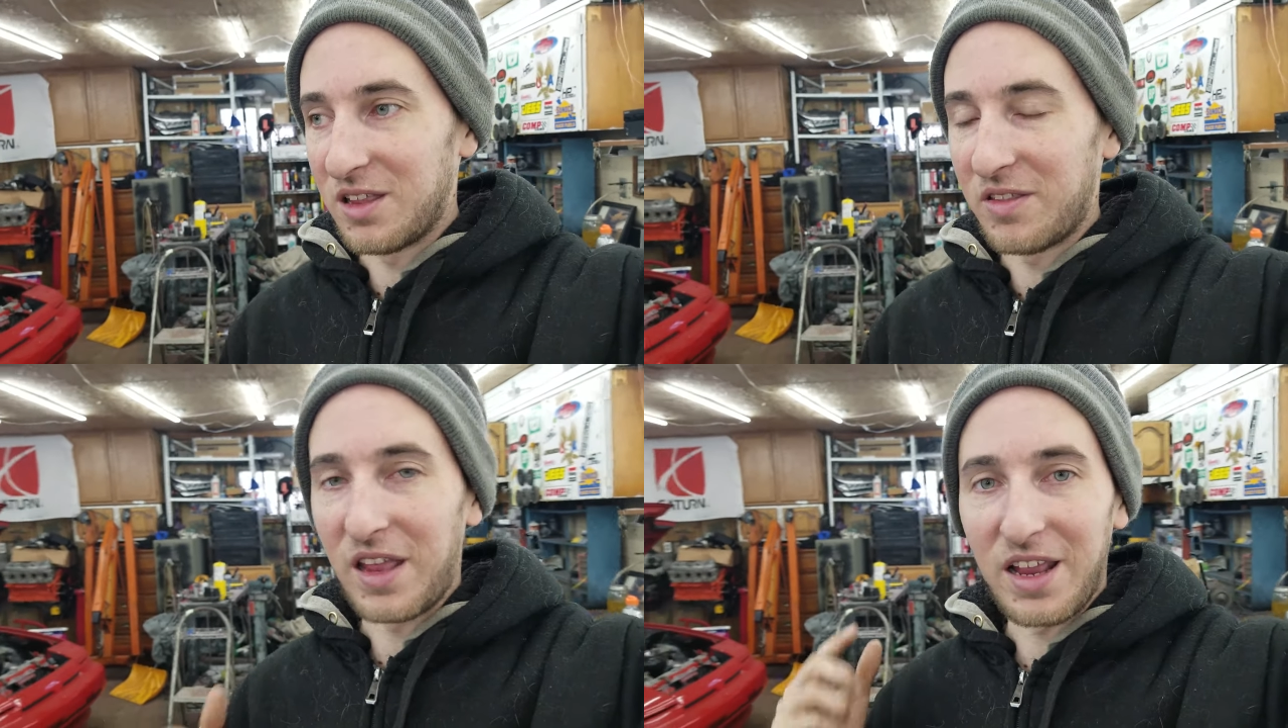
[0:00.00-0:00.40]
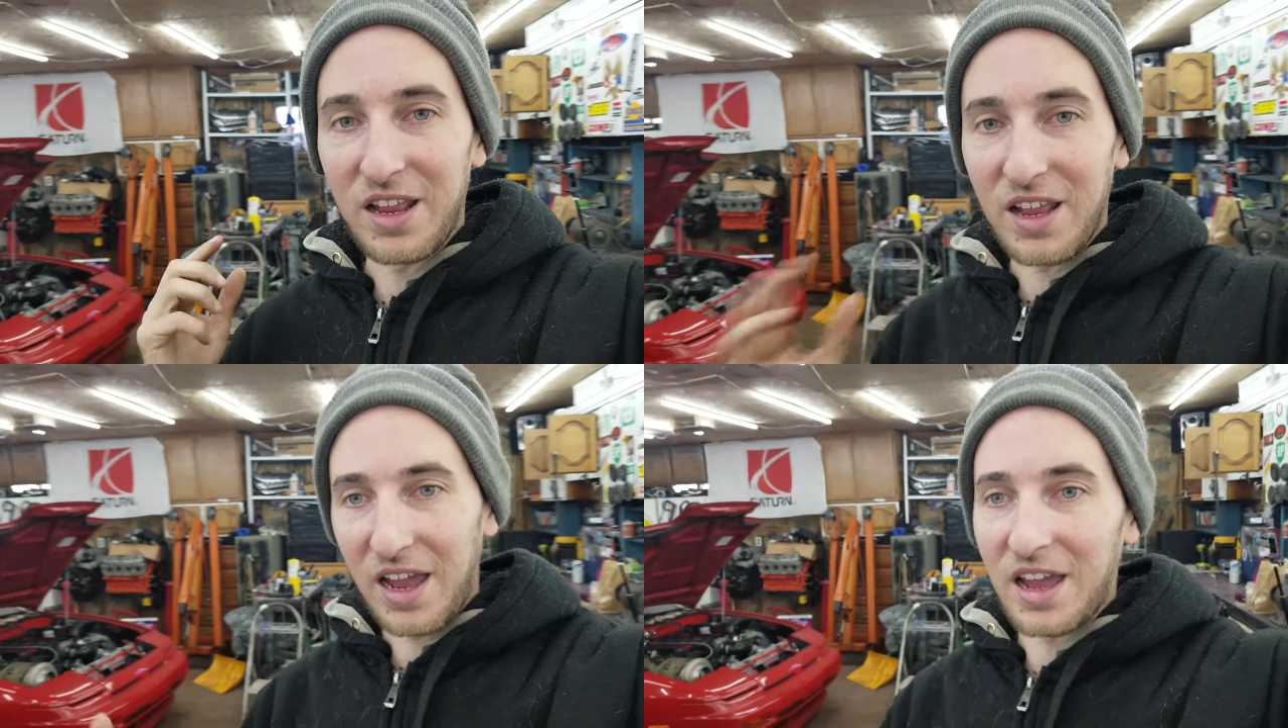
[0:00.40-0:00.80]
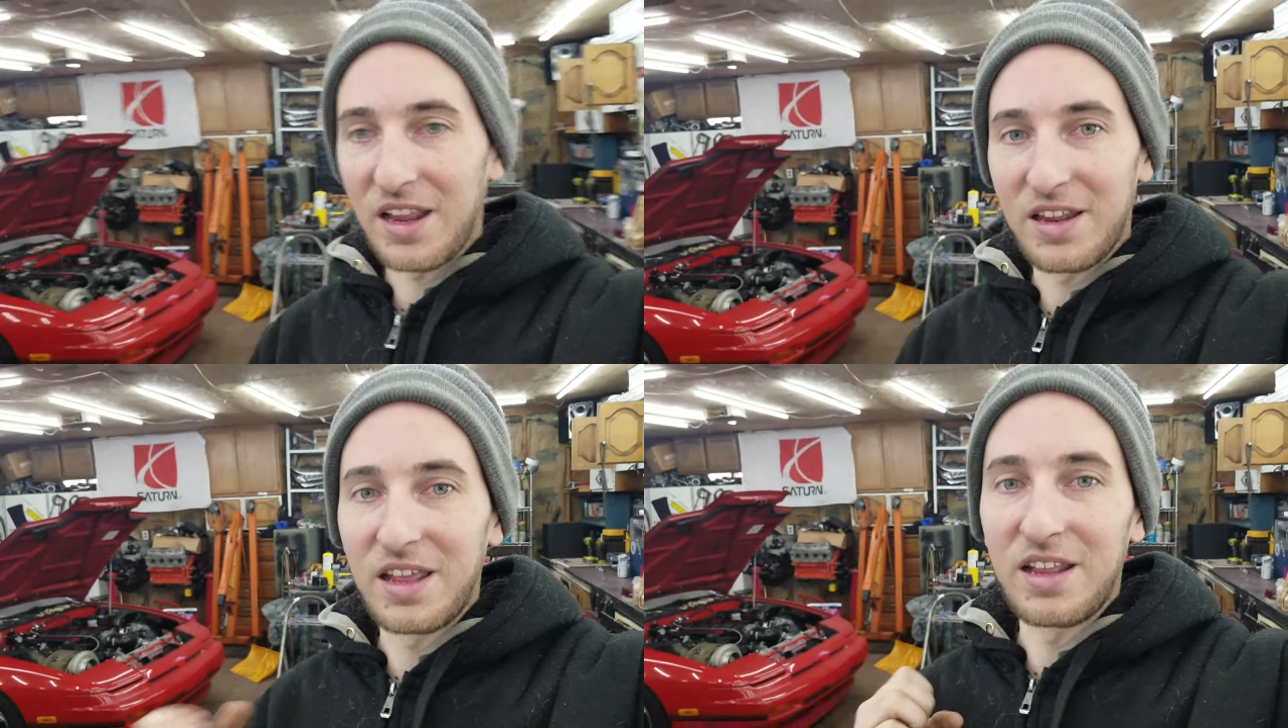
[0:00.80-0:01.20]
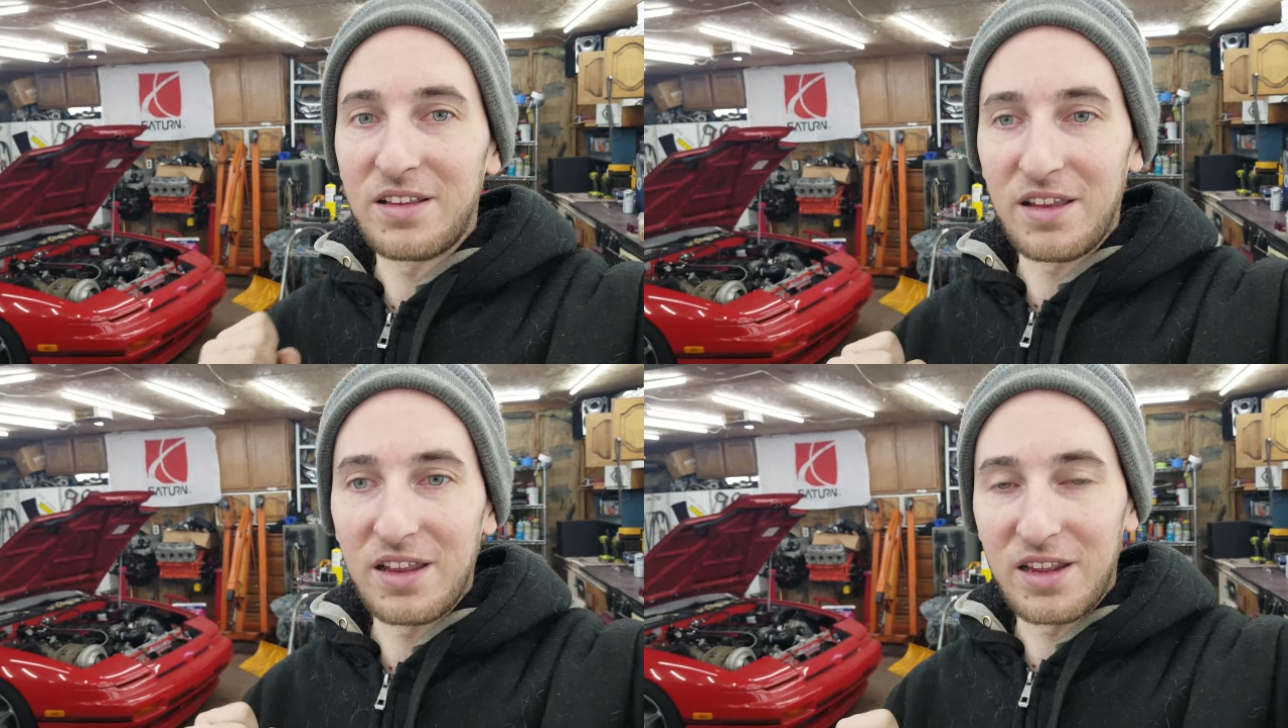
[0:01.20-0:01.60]
thank God
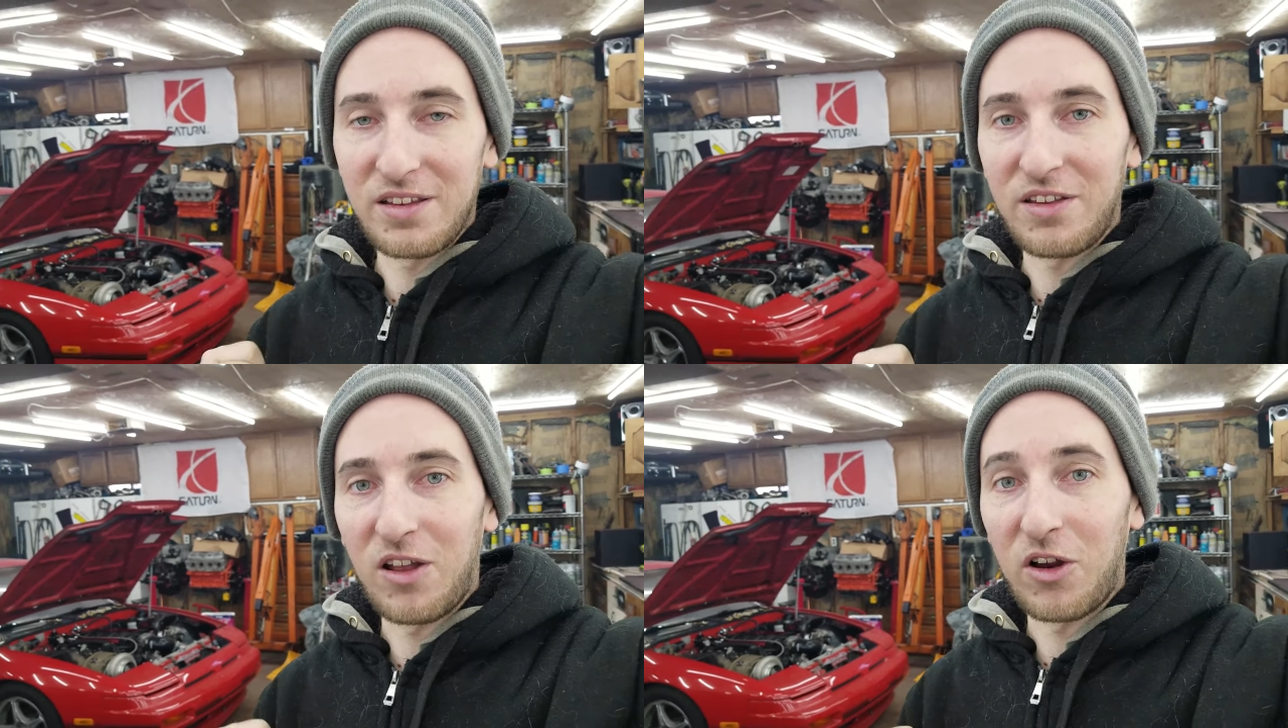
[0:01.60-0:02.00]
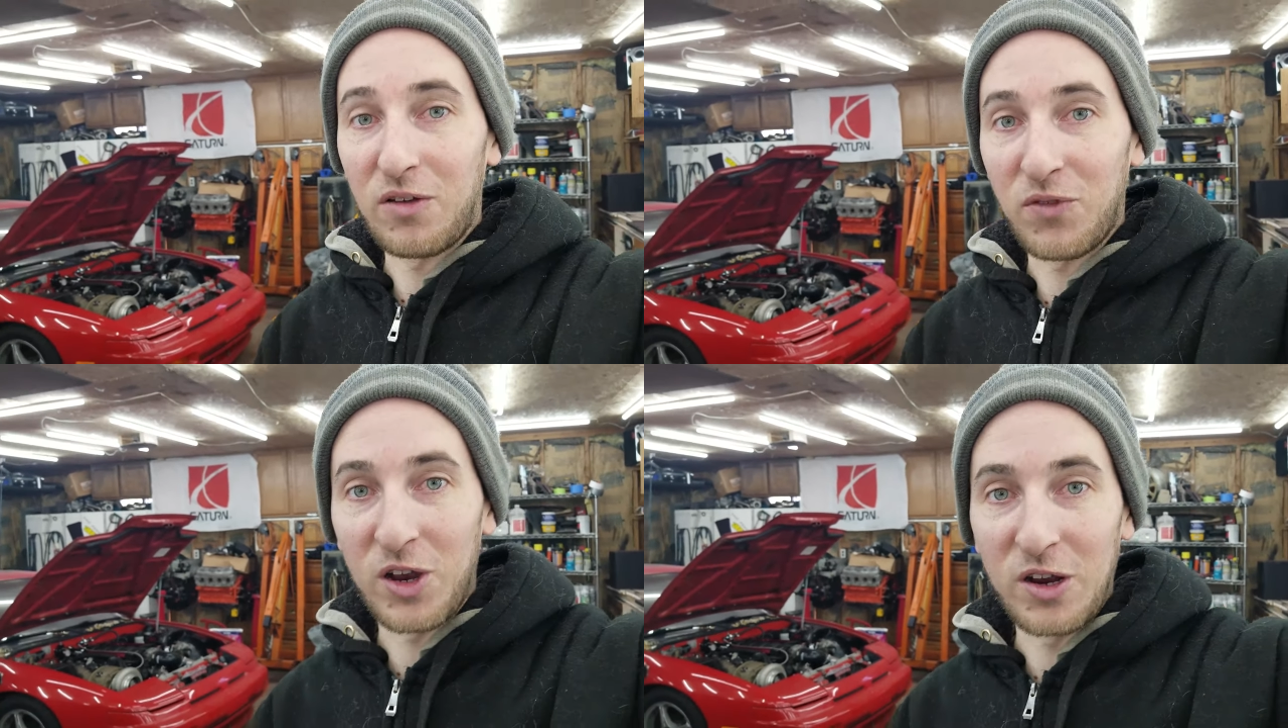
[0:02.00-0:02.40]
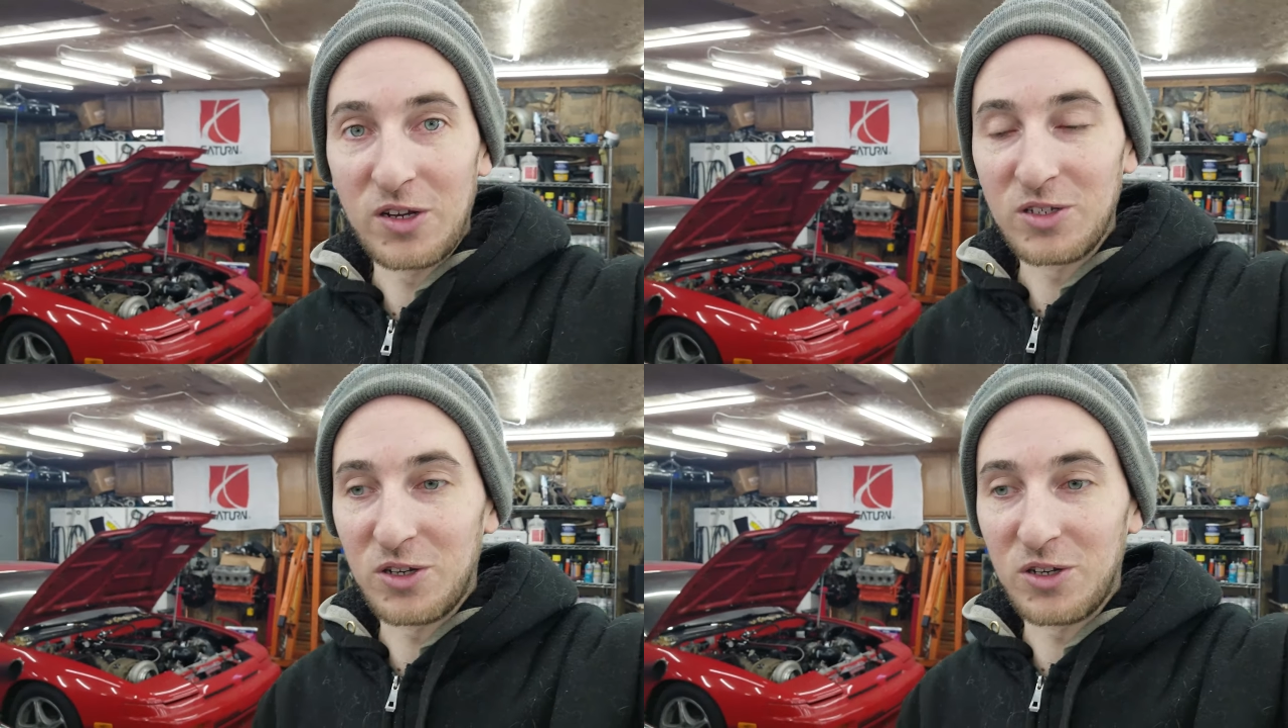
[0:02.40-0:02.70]
that uh, it didn't start on fire.